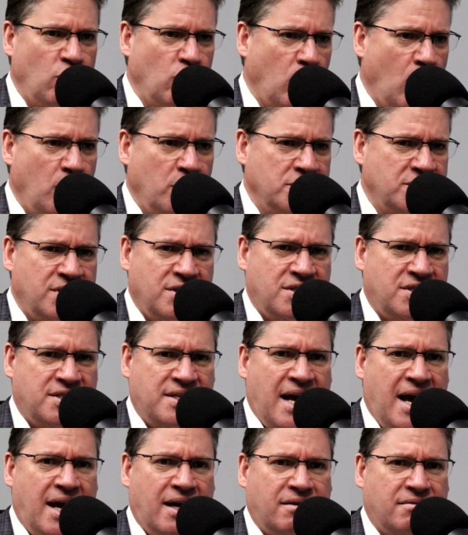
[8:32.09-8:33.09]
What was this
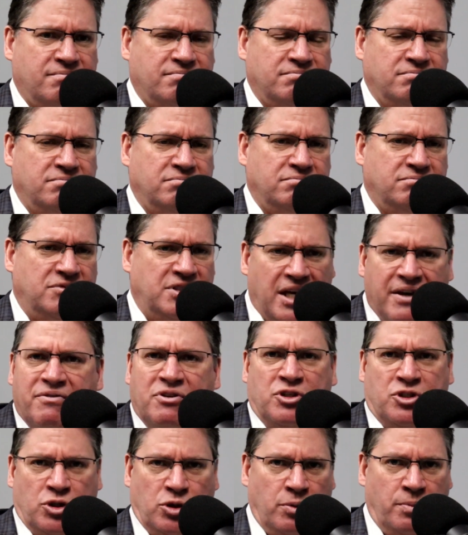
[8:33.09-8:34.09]
stock
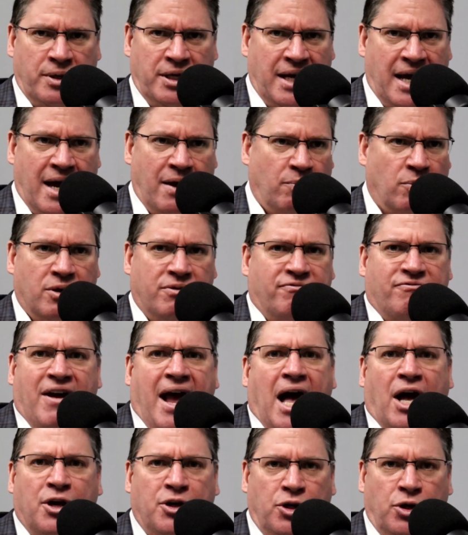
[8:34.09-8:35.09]
given to me at? What
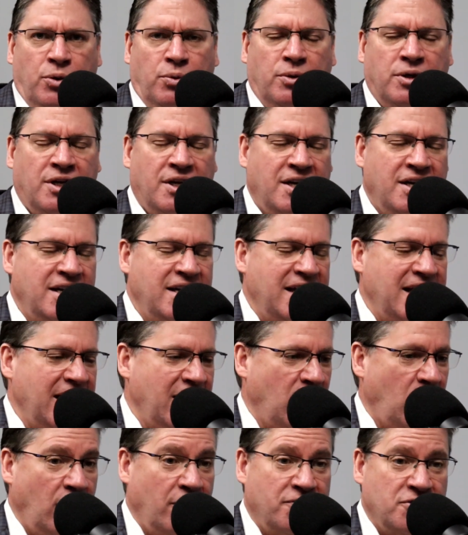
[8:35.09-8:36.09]
value?
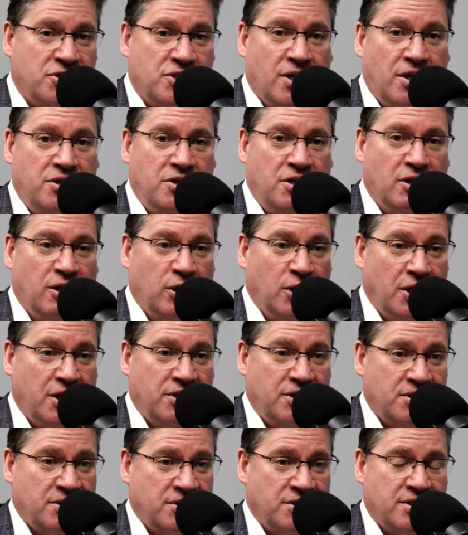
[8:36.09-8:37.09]
And all of a sudden you
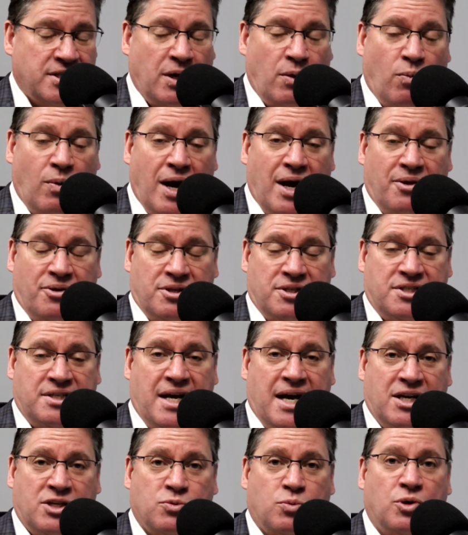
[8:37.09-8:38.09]
look at this and say, wow, the
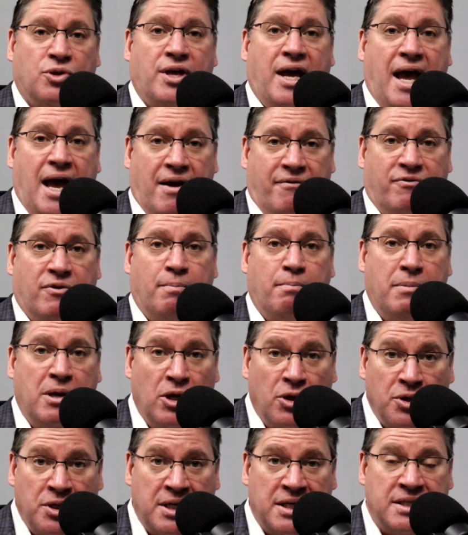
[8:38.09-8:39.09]
stock's worth
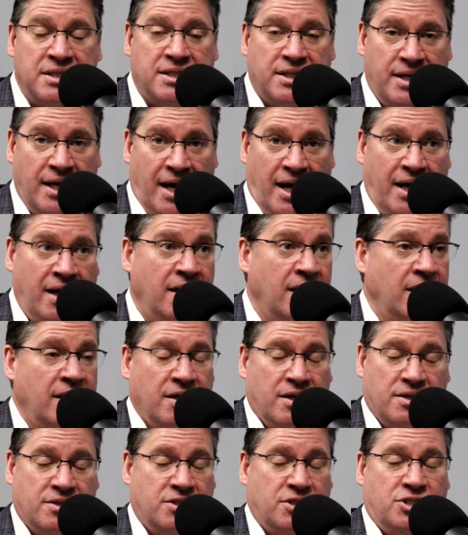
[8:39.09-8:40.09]
$500,000 today
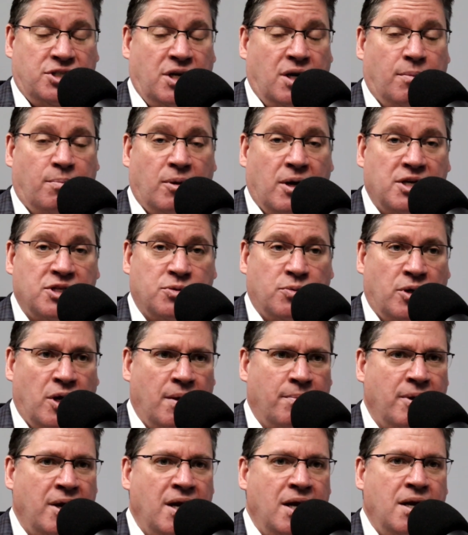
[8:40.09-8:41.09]
because the share price went
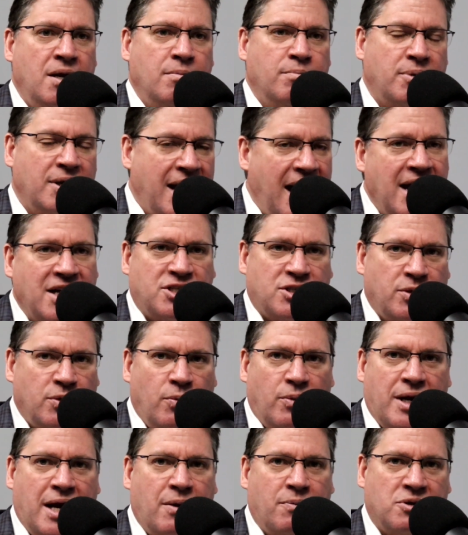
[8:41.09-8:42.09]
up. But
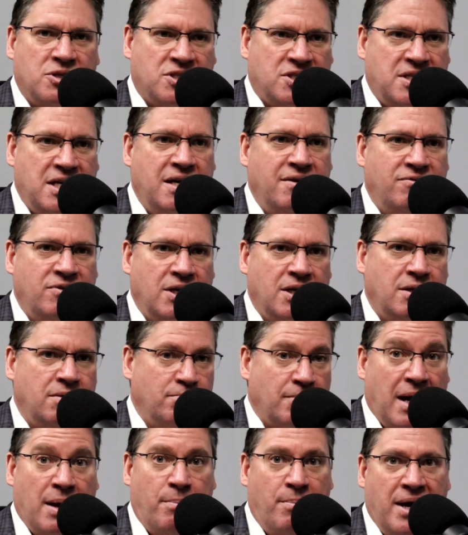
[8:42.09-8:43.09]
actually when I received
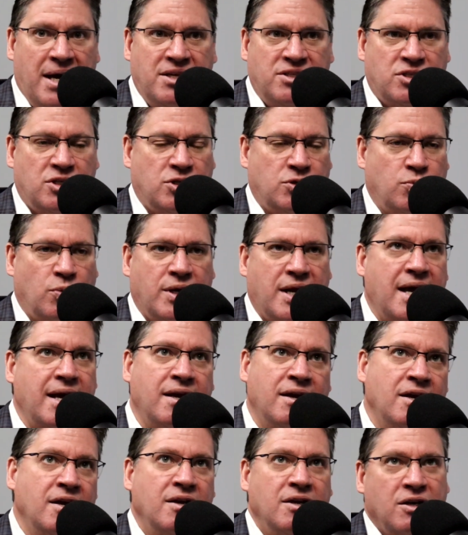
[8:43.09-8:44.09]
it, my basis, what
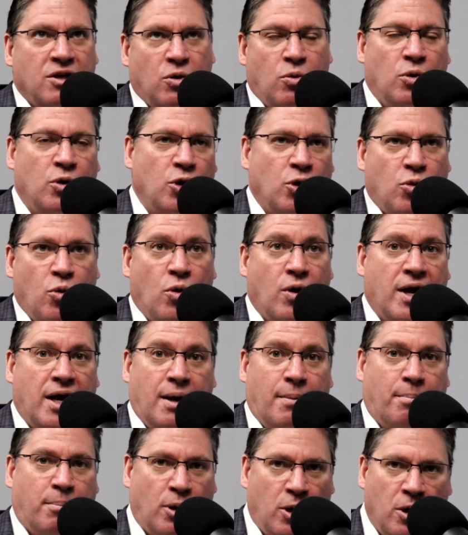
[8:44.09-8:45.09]
I quote unquote
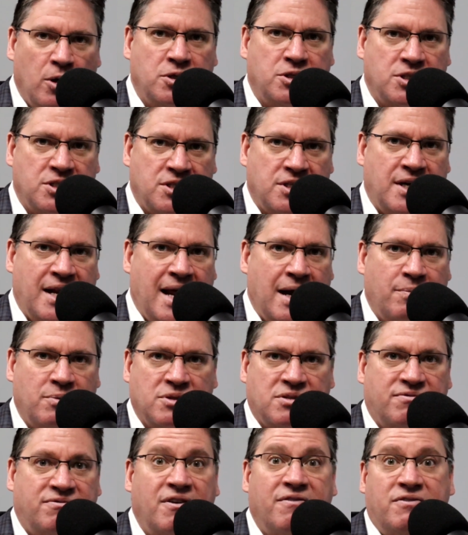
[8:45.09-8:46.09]
kind of purchased it at
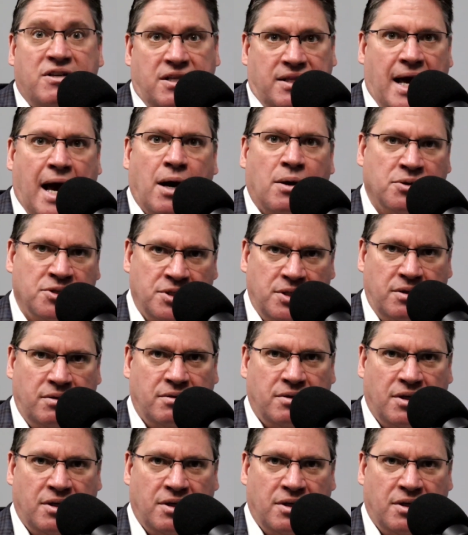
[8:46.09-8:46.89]
was $50,000.